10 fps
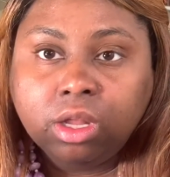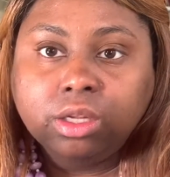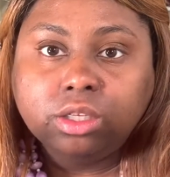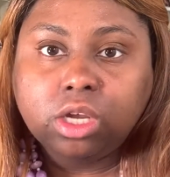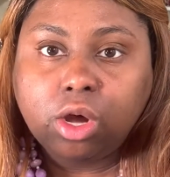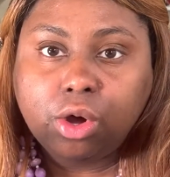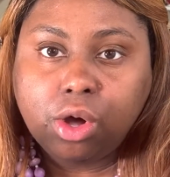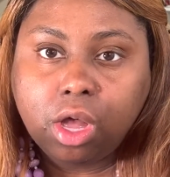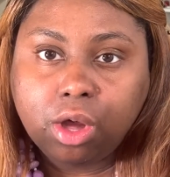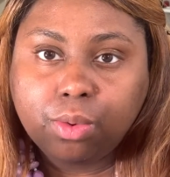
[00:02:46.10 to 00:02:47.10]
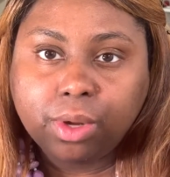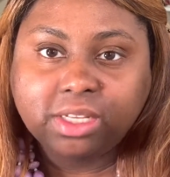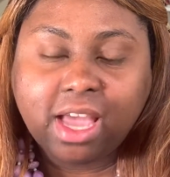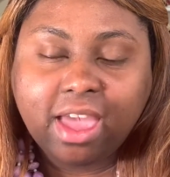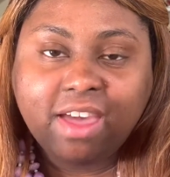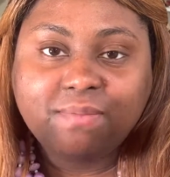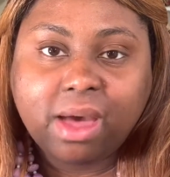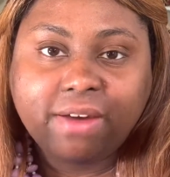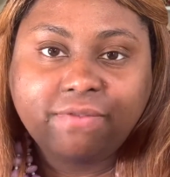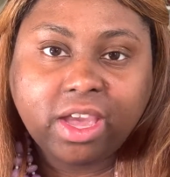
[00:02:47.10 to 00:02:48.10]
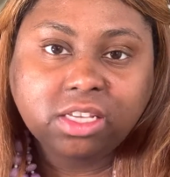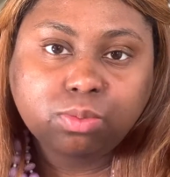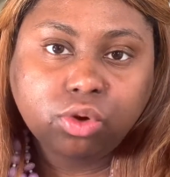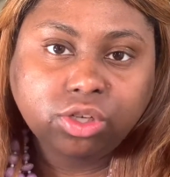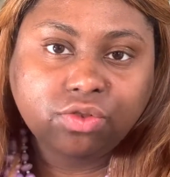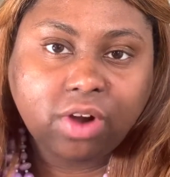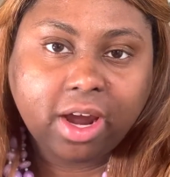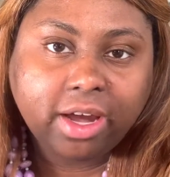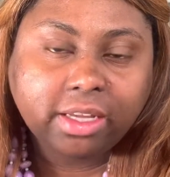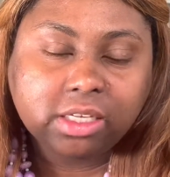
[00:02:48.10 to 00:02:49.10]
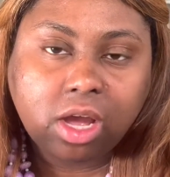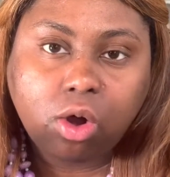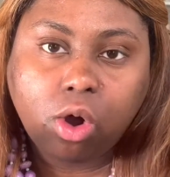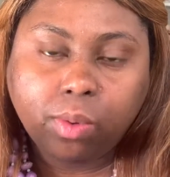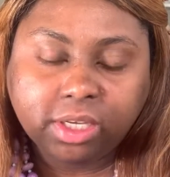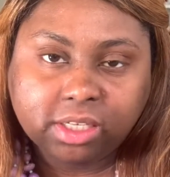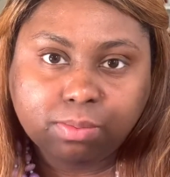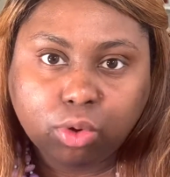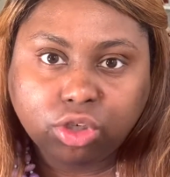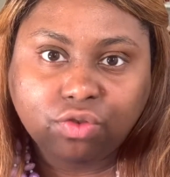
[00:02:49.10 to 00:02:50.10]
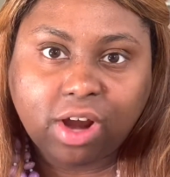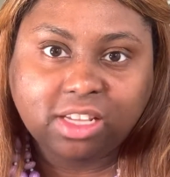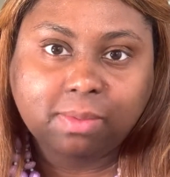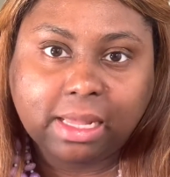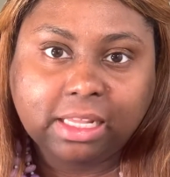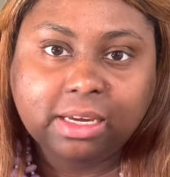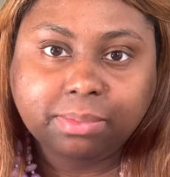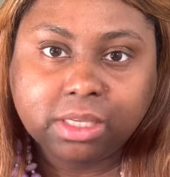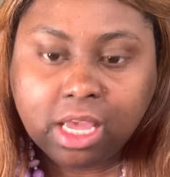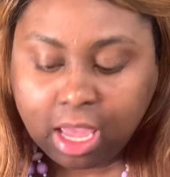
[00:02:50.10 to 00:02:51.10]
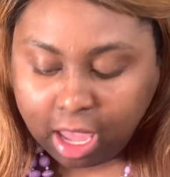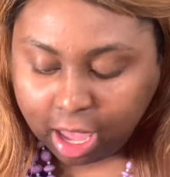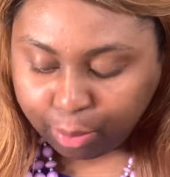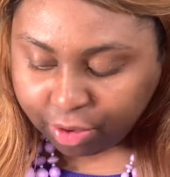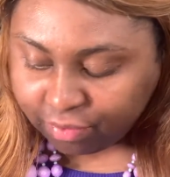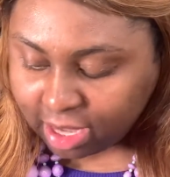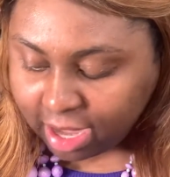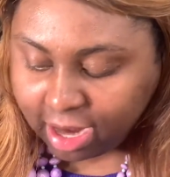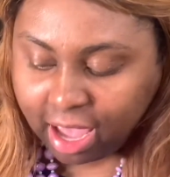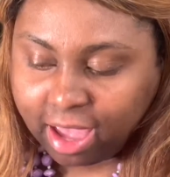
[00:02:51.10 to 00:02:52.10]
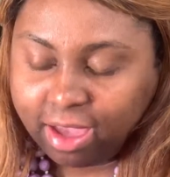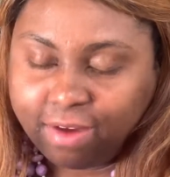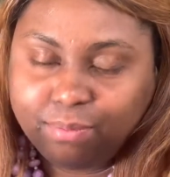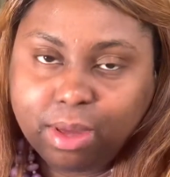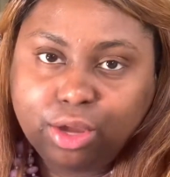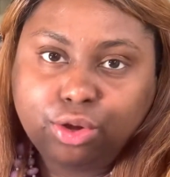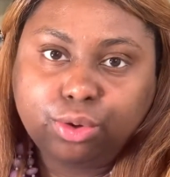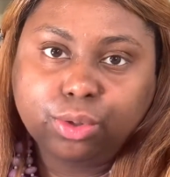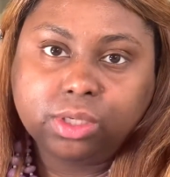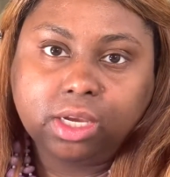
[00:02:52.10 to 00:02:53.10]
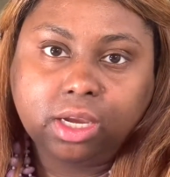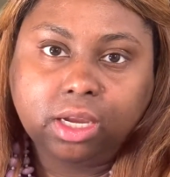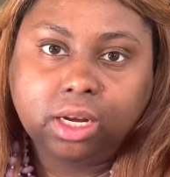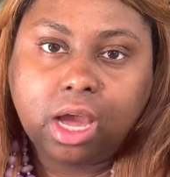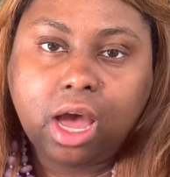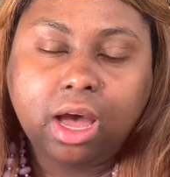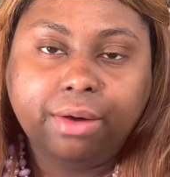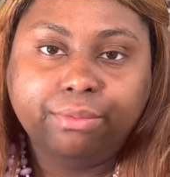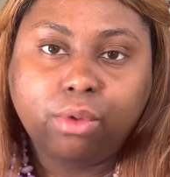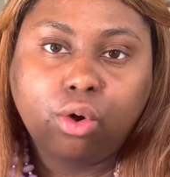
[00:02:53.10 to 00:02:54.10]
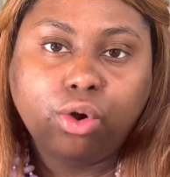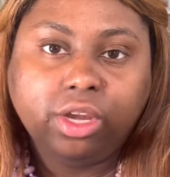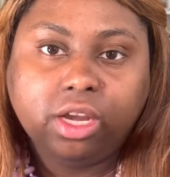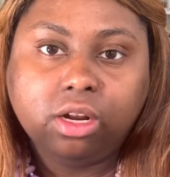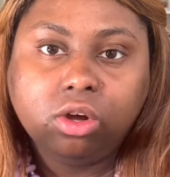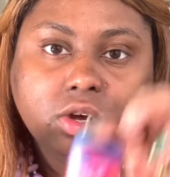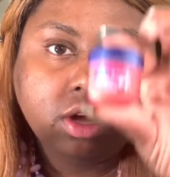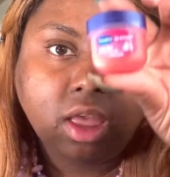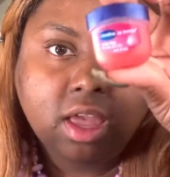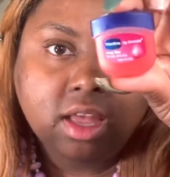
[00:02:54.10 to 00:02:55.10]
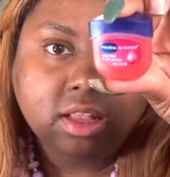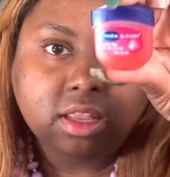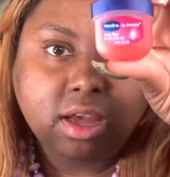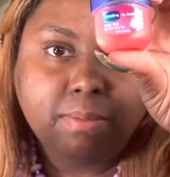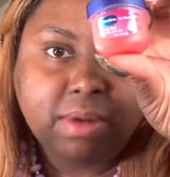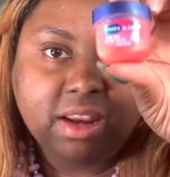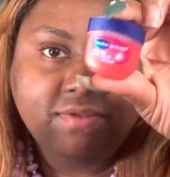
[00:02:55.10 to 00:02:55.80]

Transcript: So once I have my face moisturized, I always moisturize my lips. And with that, I have been using um, all year long, the mini